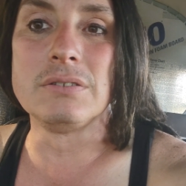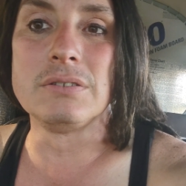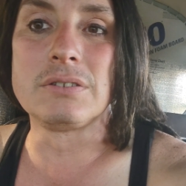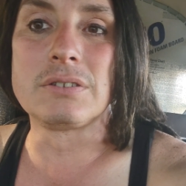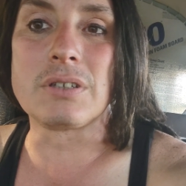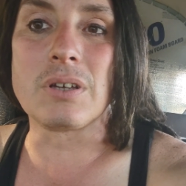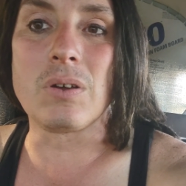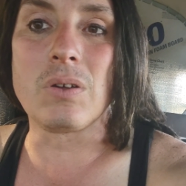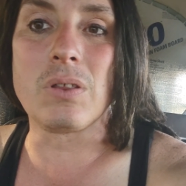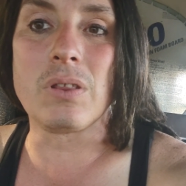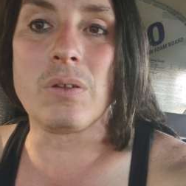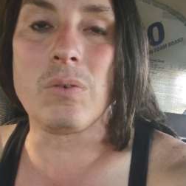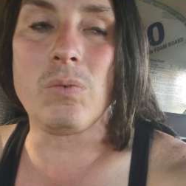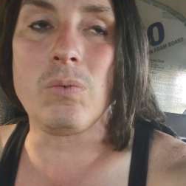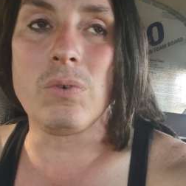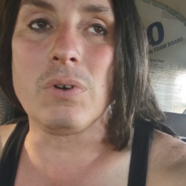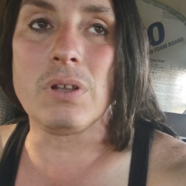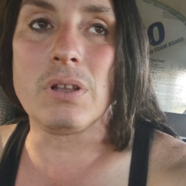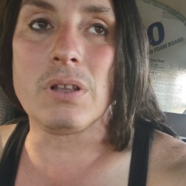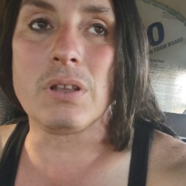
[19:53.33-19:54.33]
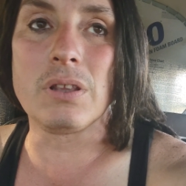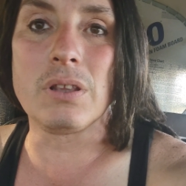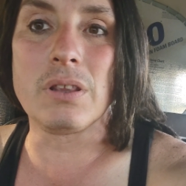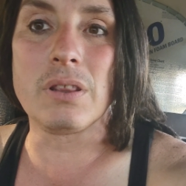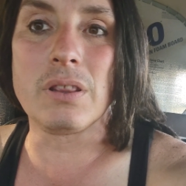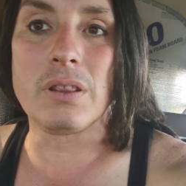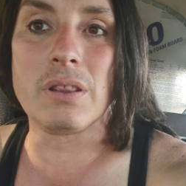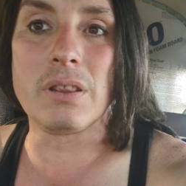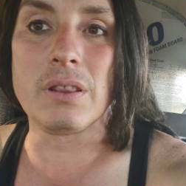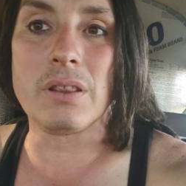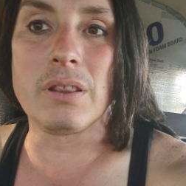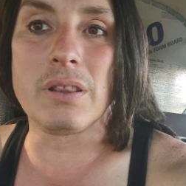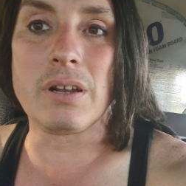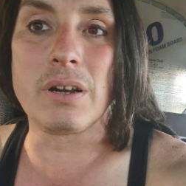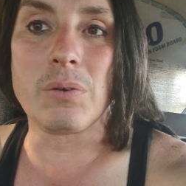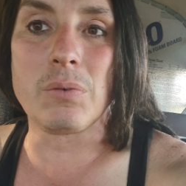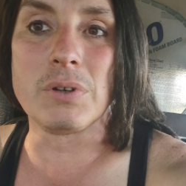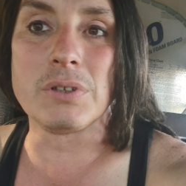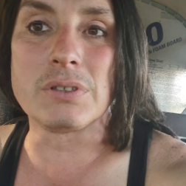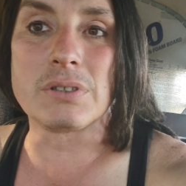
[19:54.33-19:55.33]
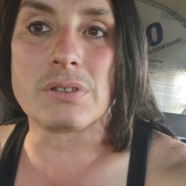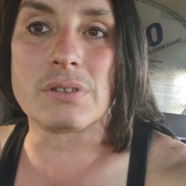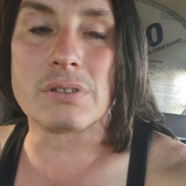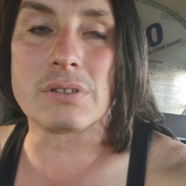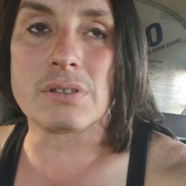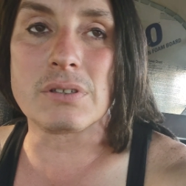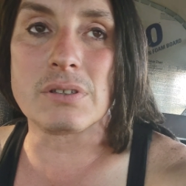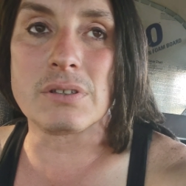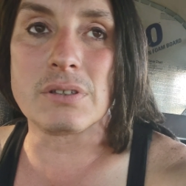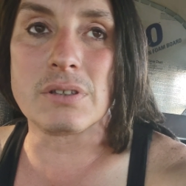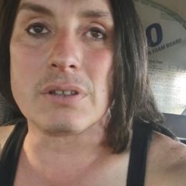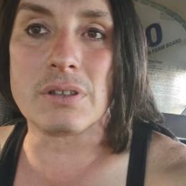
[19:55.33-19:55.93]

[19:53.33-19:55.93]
so w- there was